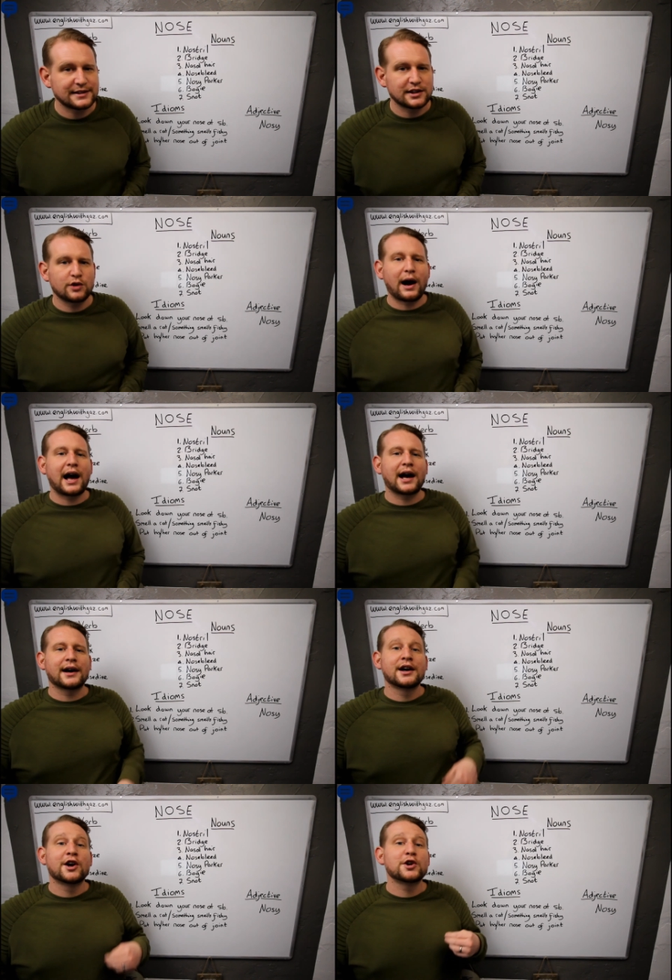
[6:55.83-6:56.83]
You are
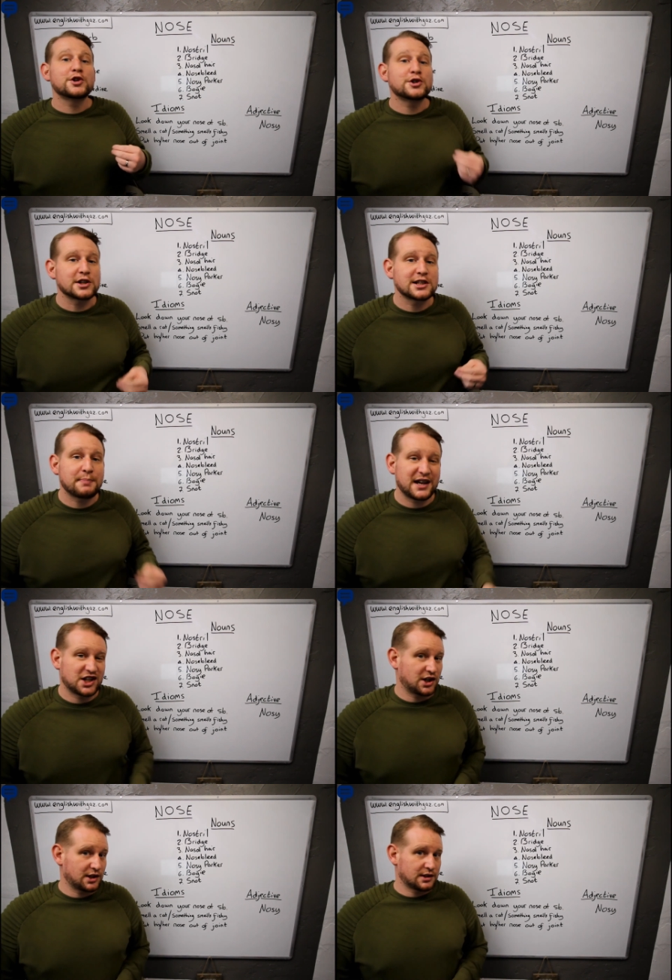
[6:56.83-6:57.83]

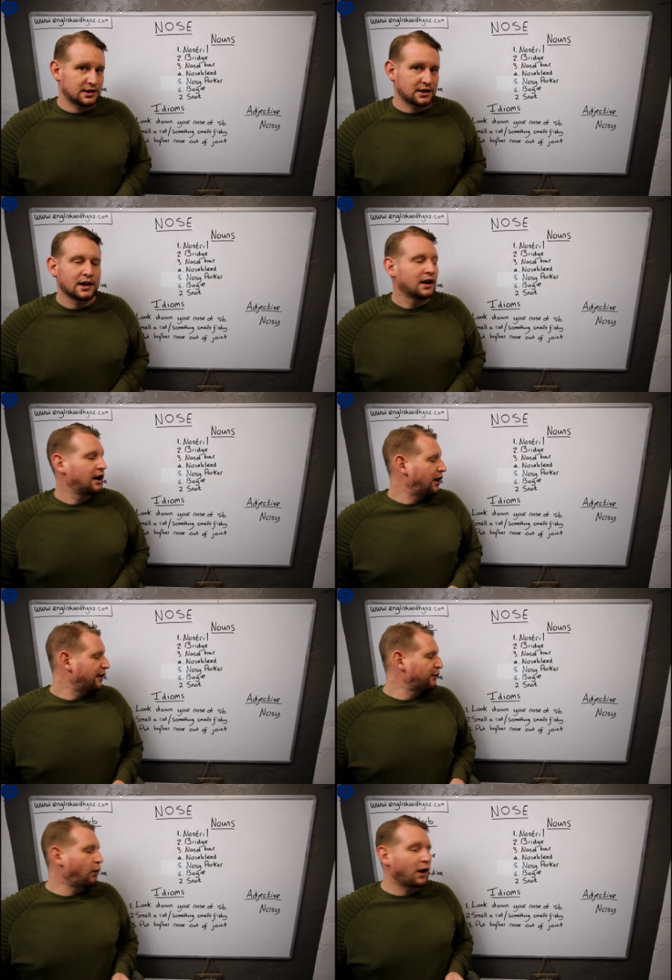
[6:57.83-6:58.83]
suspicious
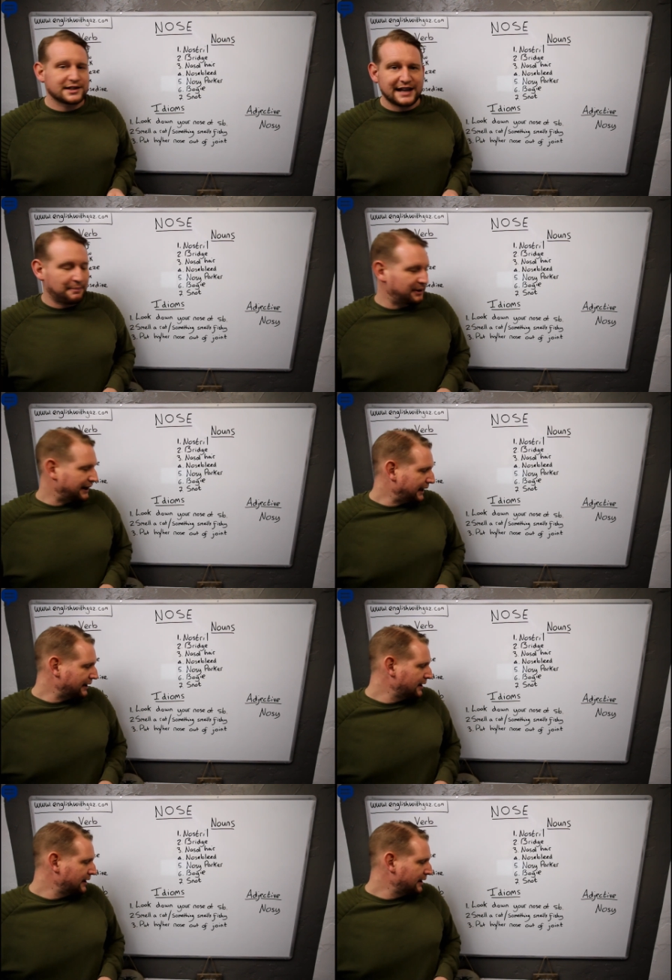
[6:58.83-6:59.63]
of what's happening.